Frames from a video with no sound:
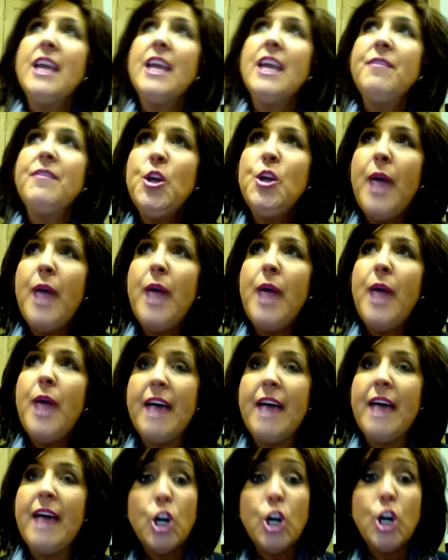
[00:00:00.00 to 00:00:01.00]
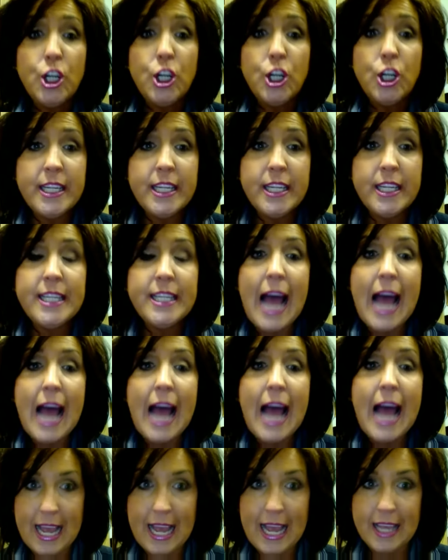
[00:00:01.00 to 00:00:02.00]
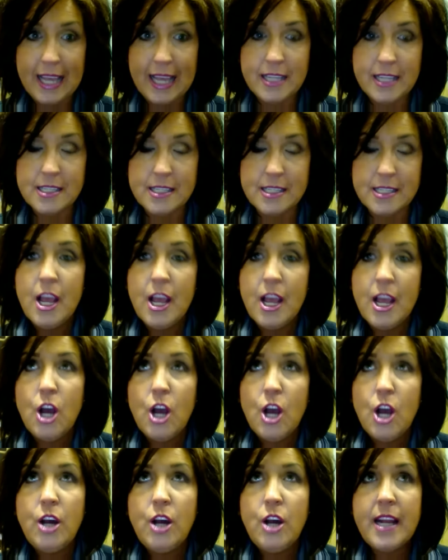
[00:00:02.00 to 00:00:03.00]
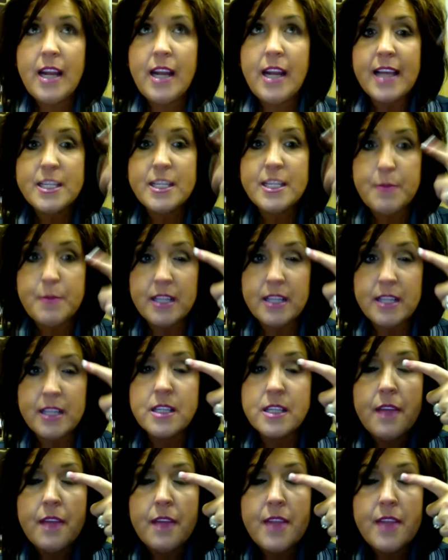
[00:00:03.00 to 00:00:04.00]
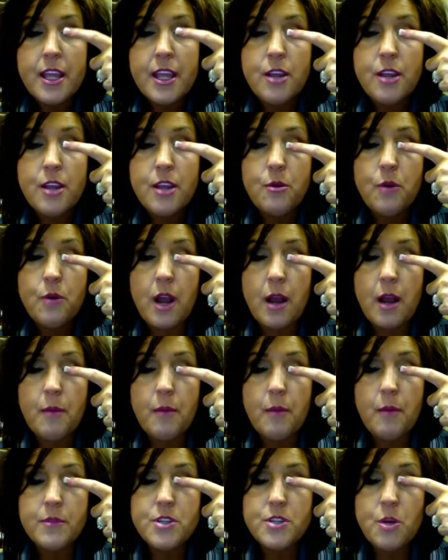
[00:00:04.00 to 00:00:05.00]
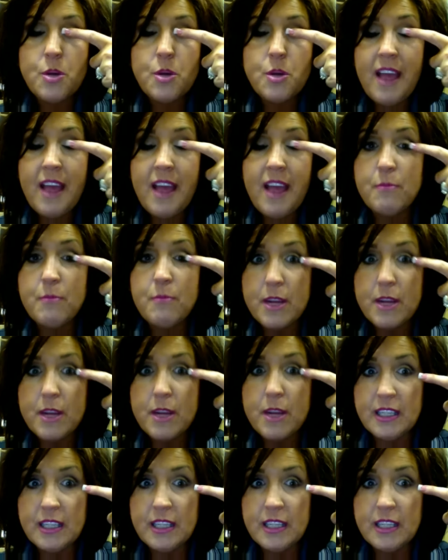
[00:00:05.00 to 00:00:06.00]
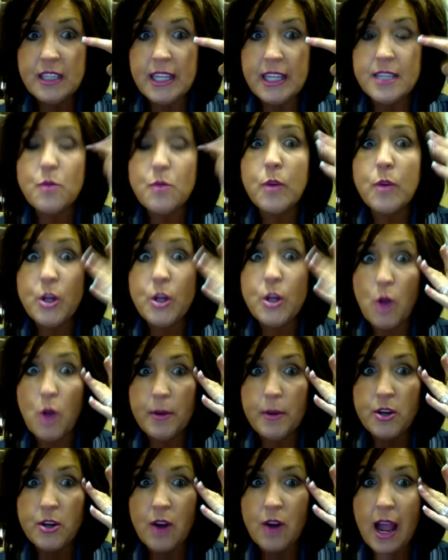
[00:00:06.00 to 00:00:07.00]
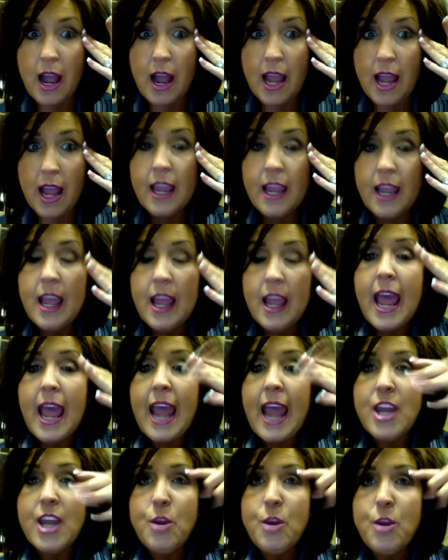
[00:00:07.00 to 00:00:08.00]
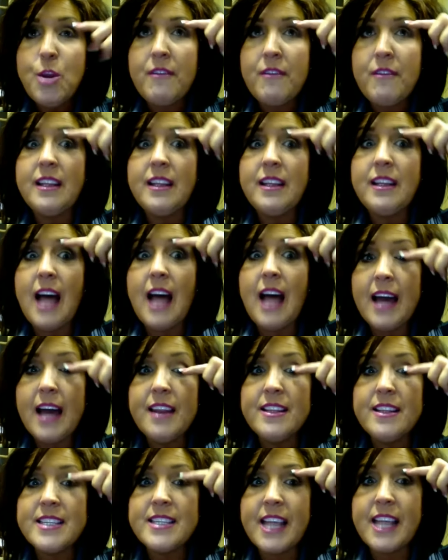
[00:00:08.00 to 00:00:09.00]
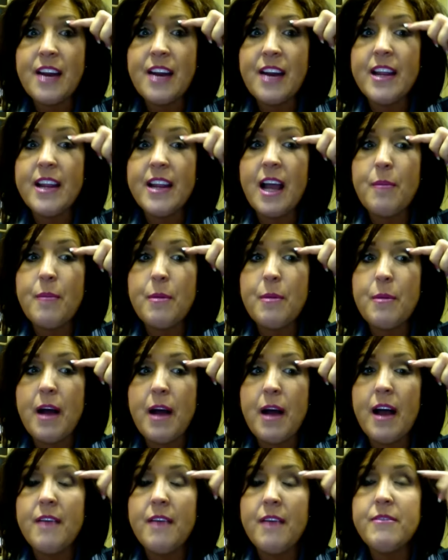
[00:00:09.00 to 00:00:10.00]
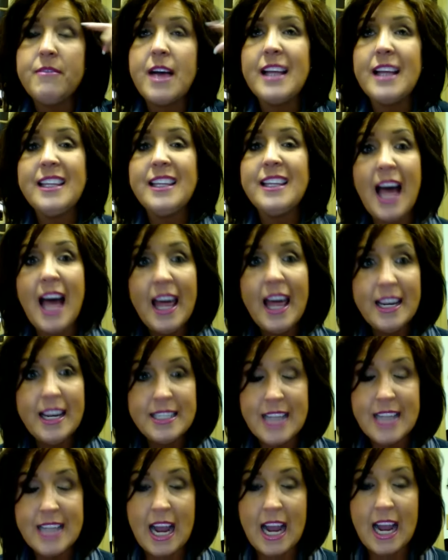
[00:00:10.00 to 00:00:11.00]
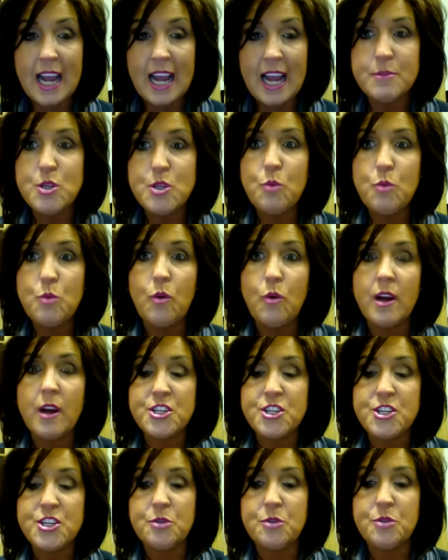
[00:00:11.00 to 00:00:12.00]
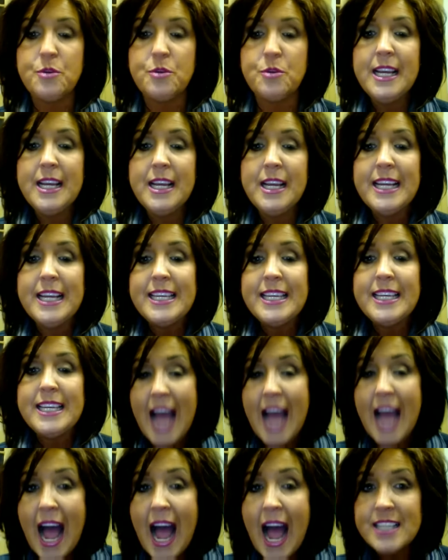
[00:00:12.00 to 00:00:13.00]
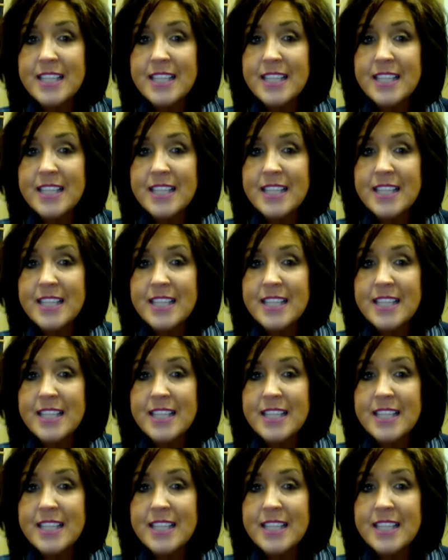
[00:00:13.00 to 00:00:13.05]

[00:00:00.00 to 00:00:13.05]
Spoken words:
you have hooded eyes means that you don't have much of a lid when you open your eye and you have a lot of this area up above, a lot of times you want to not